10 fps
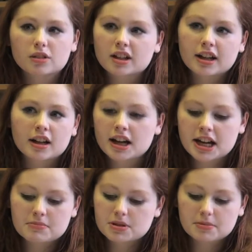Well, I
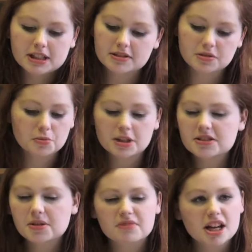aim to please in all my
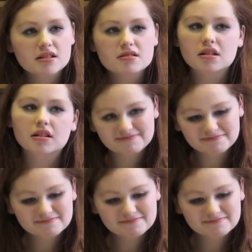subjects, so.